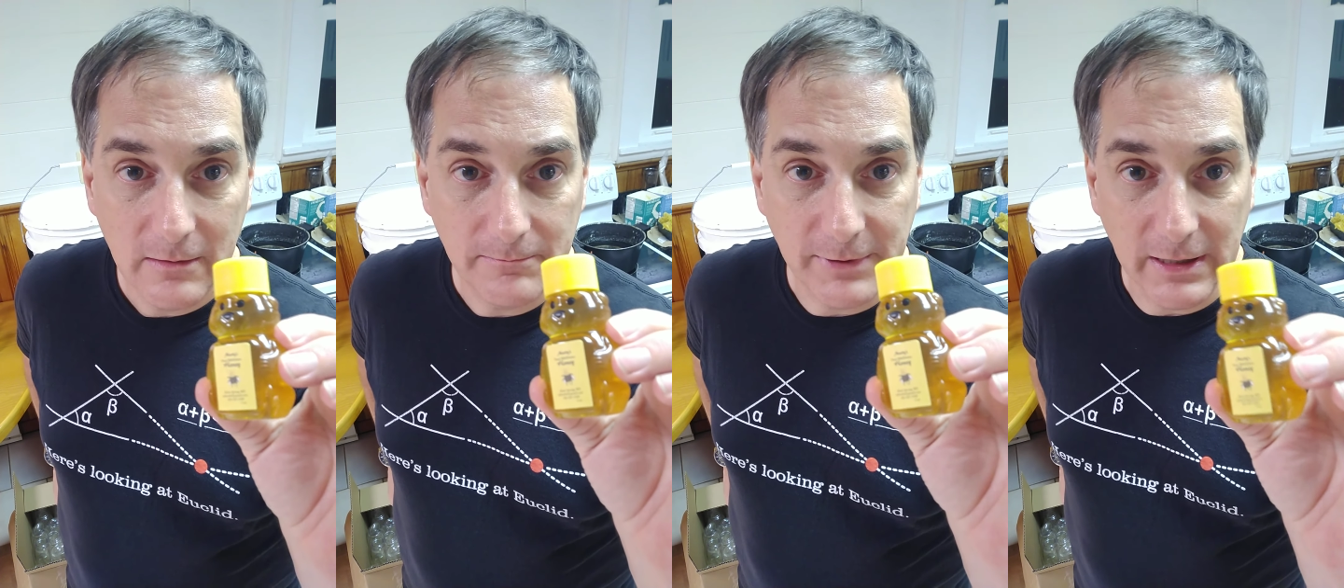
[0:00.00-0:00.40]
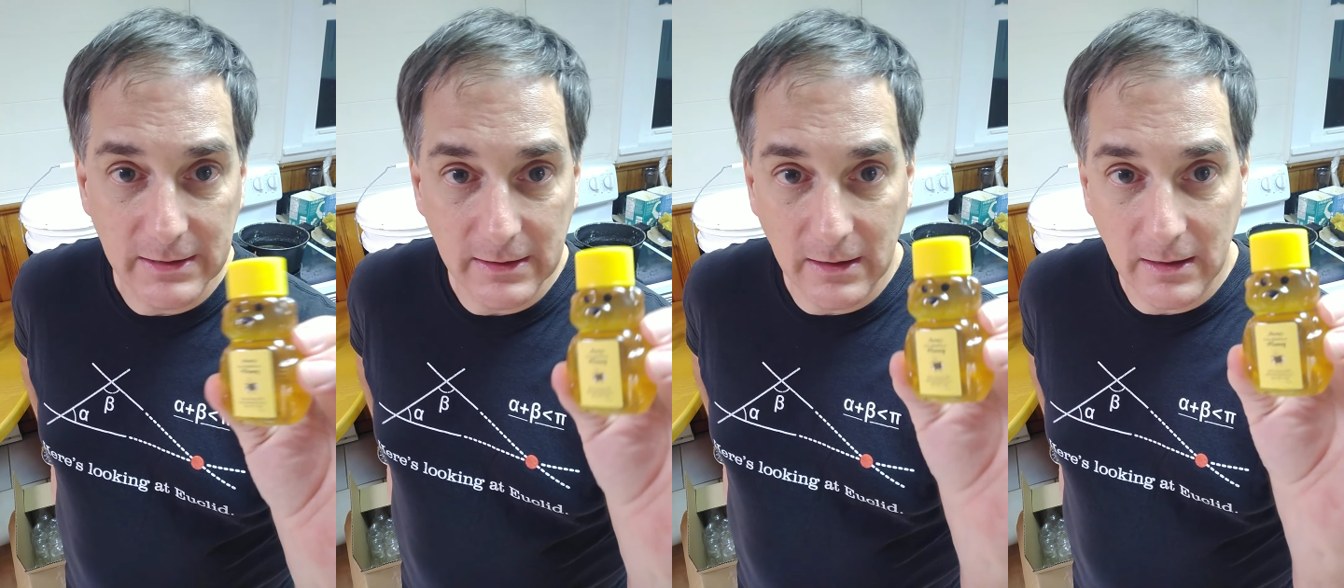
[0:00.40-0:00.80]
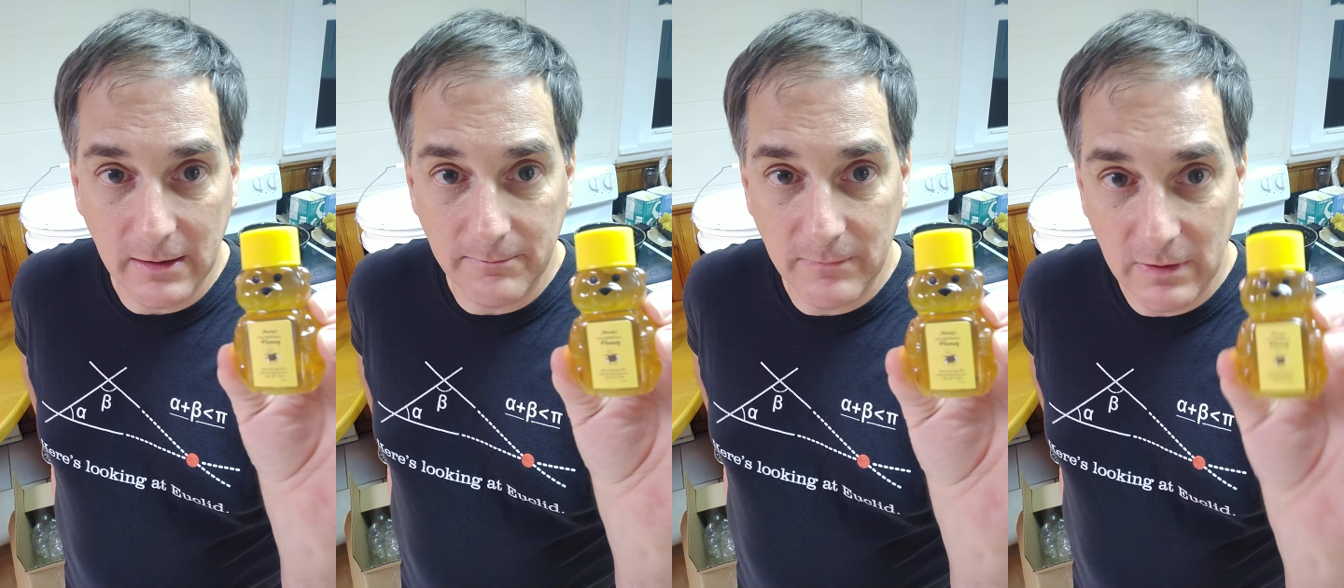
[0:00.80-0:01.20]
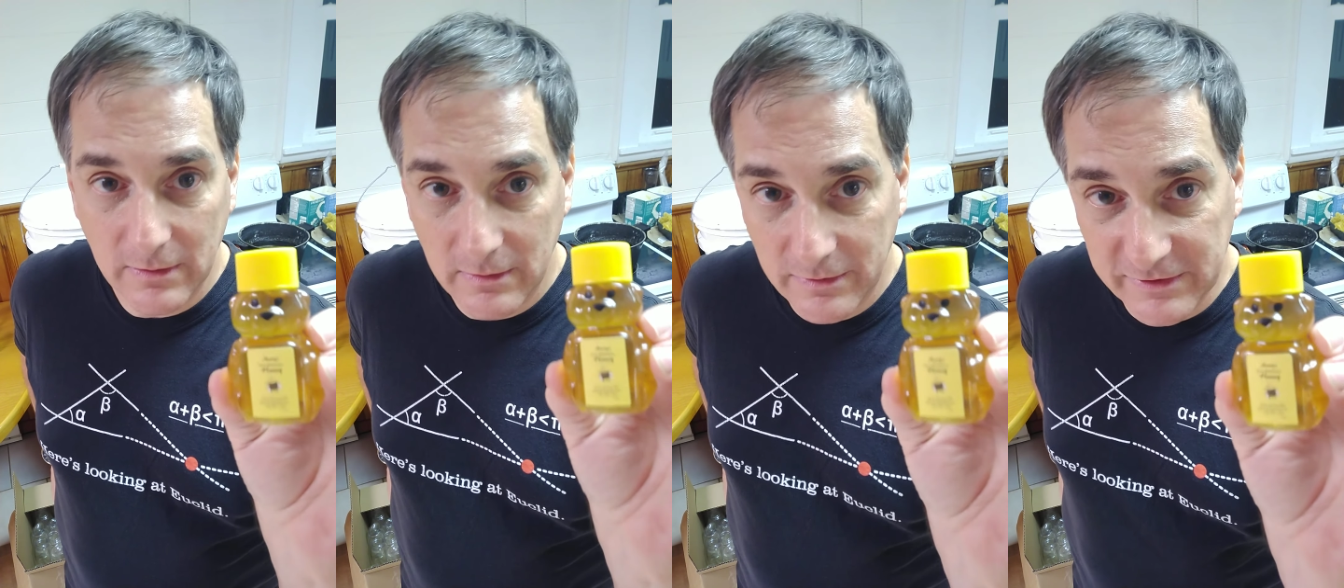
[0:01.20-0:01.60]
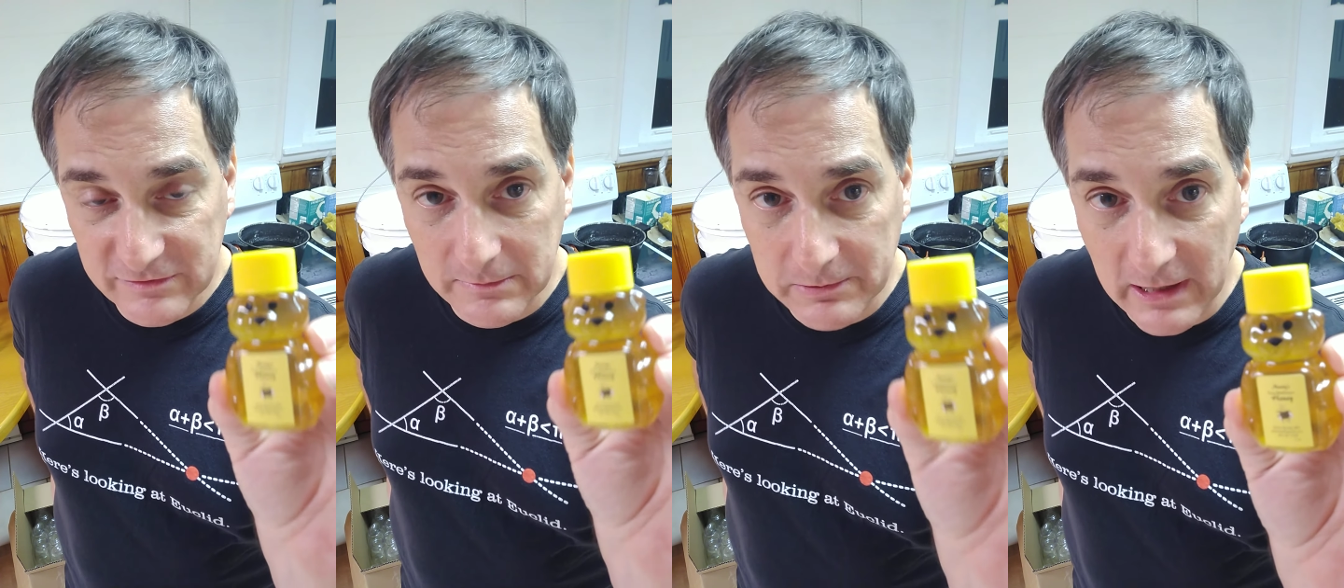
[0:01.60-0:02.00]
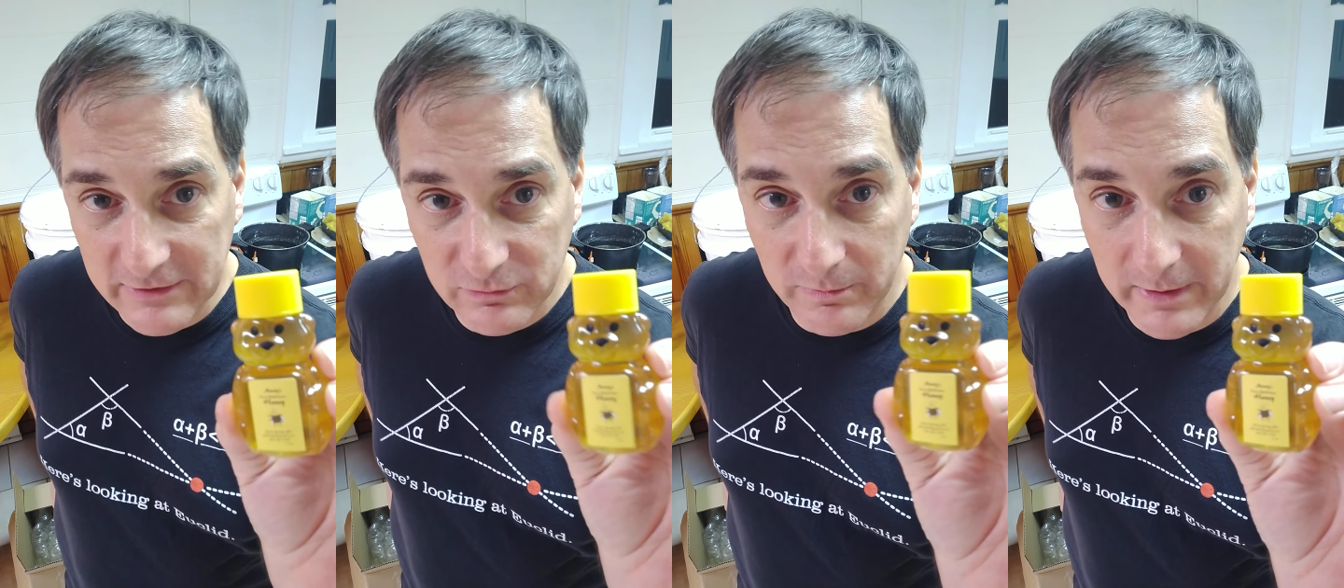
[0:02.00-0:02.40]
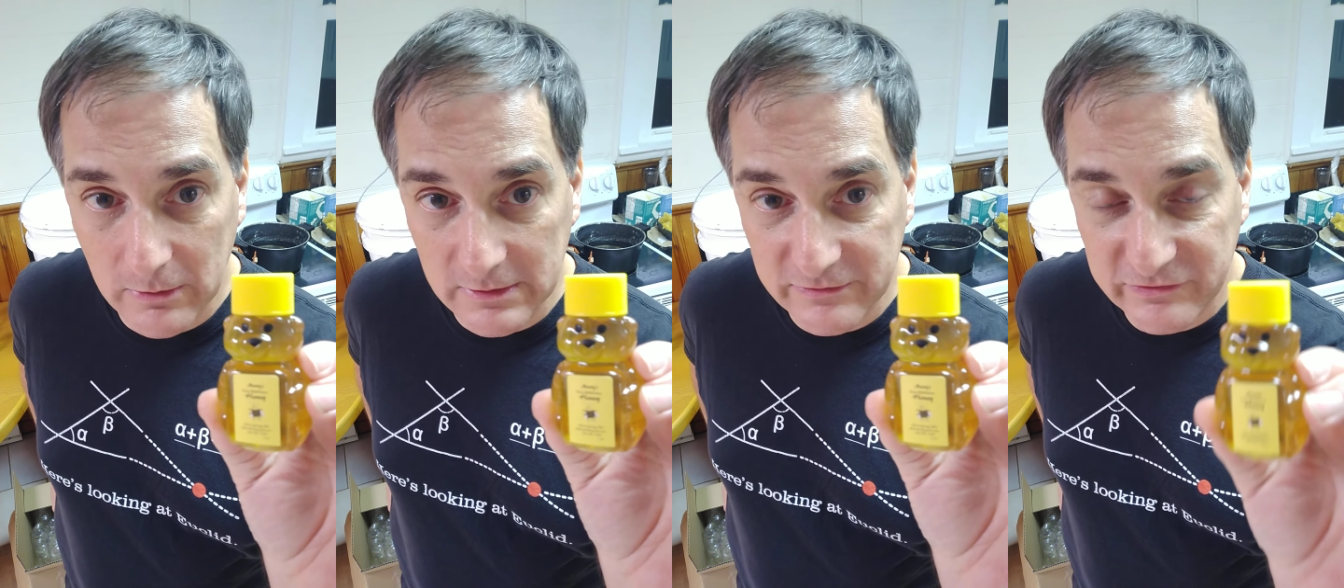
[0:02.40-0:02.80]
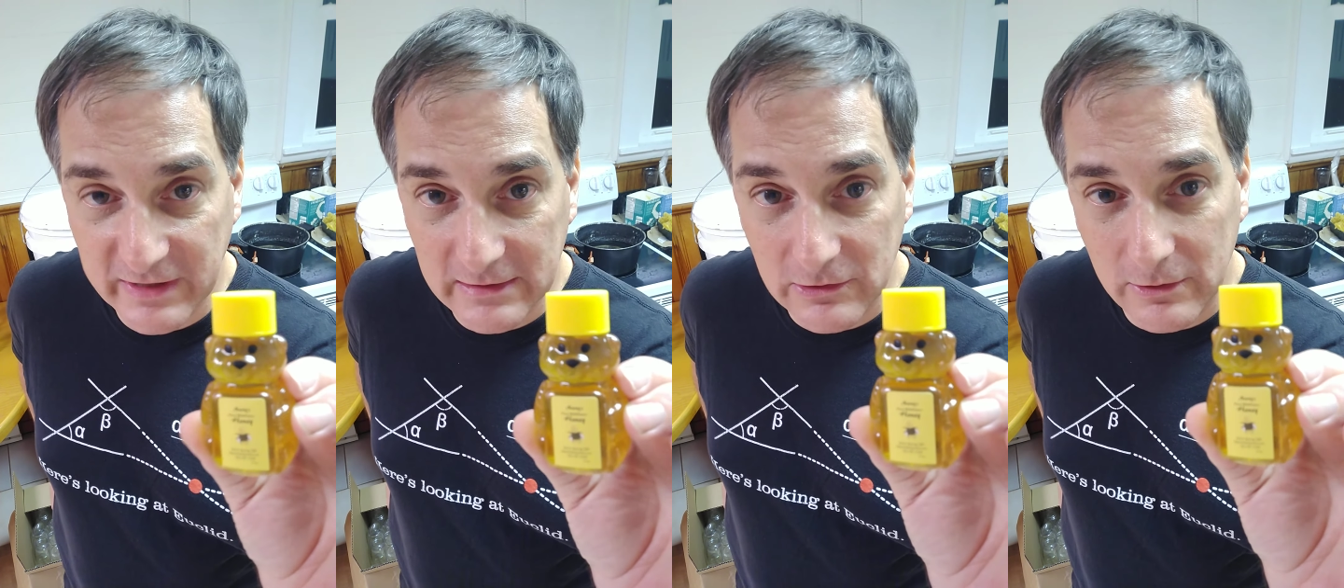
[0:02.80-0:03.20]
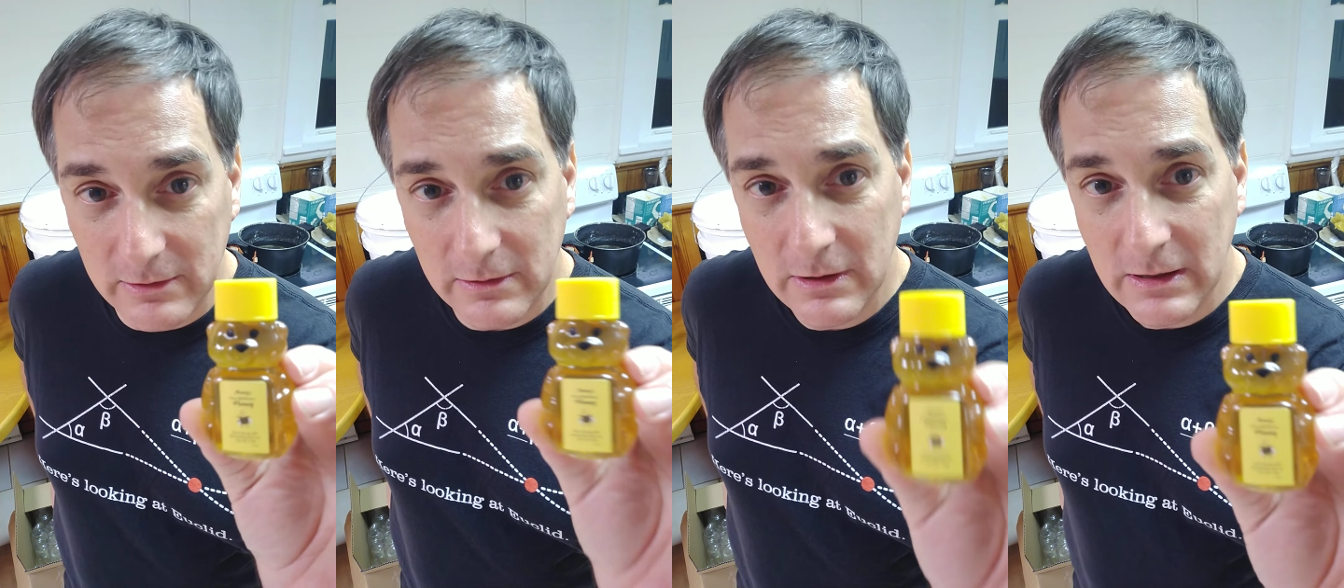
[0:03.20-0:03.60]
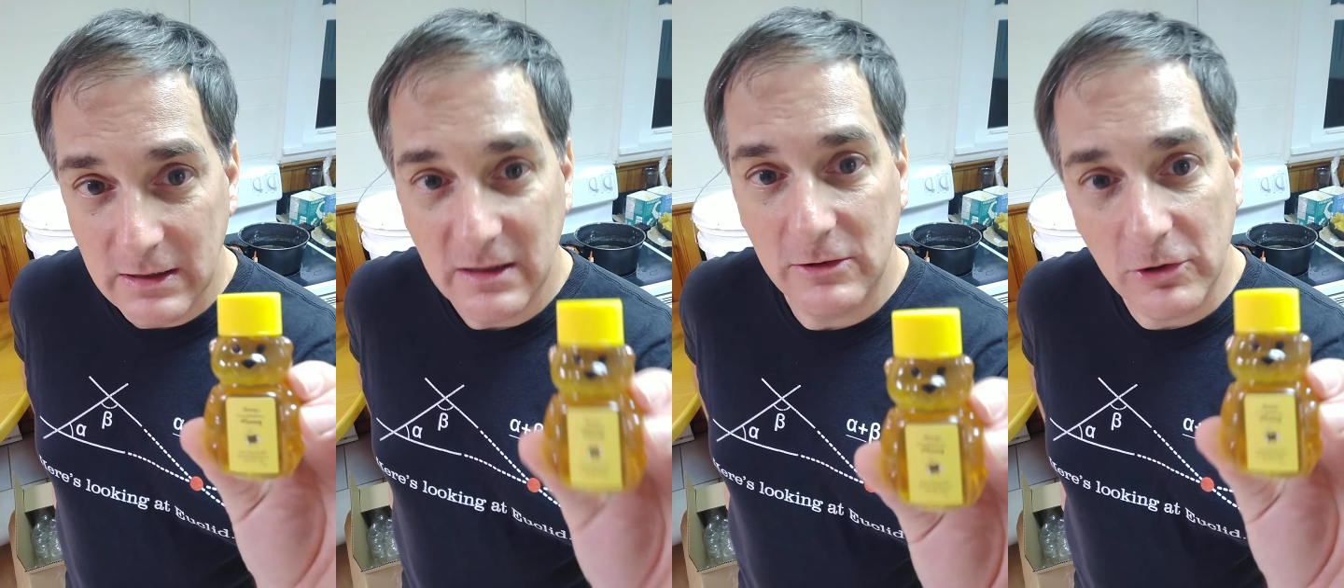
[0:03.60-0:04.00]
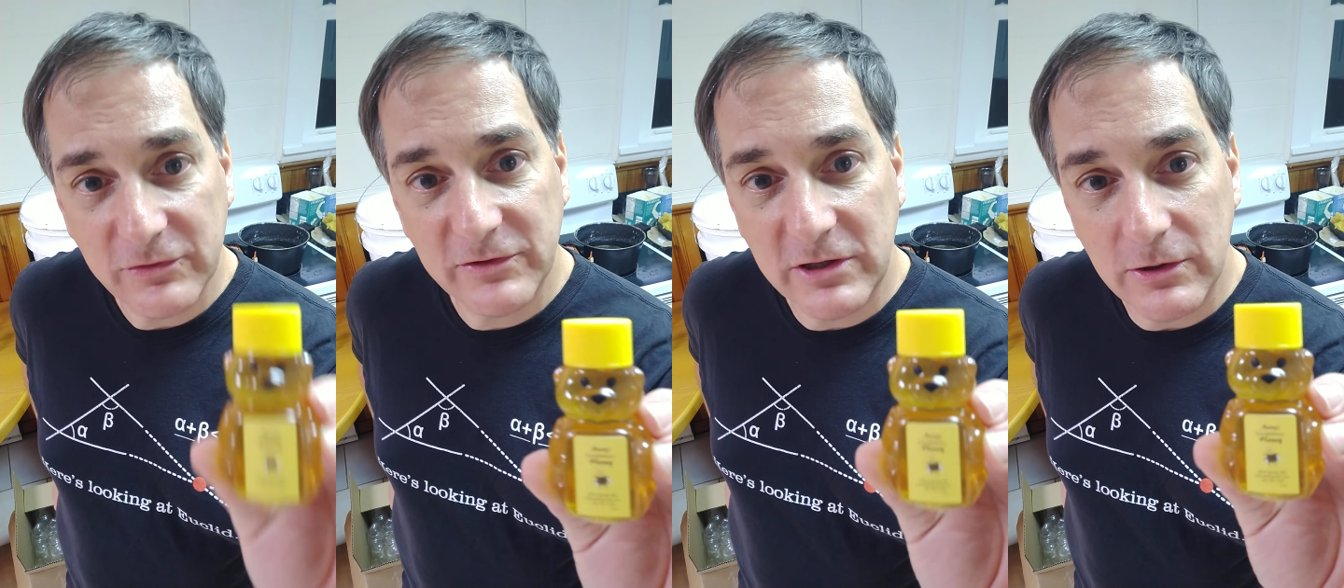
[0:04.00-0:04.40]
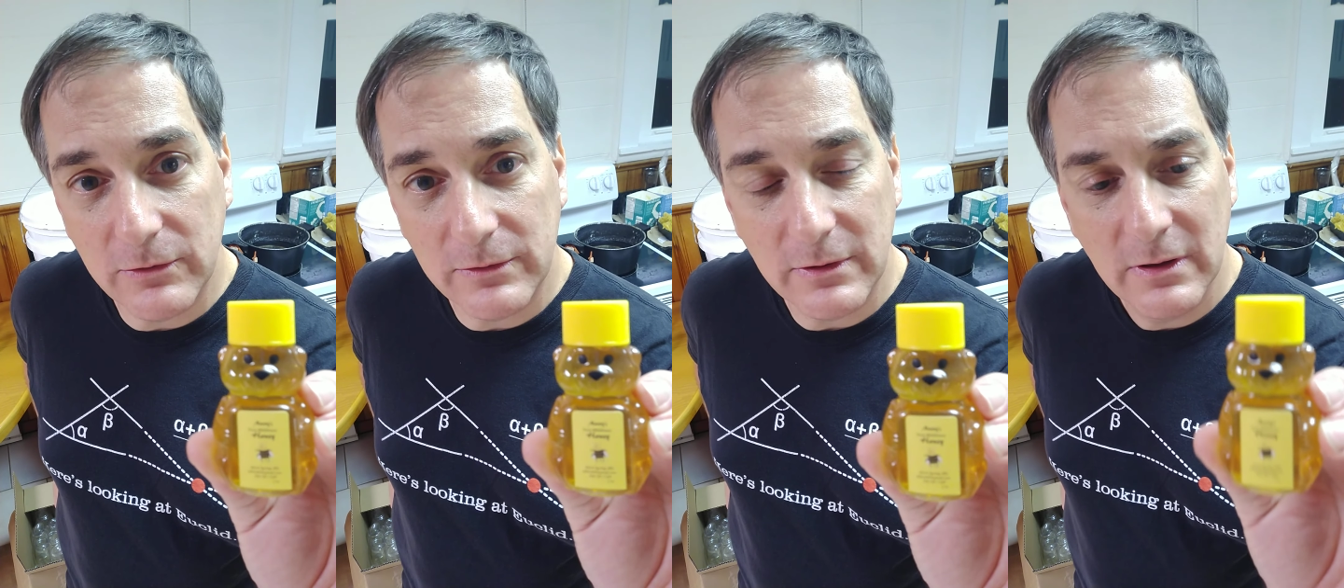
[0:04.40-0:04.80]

But this complies with Maryland state law. It looks cute.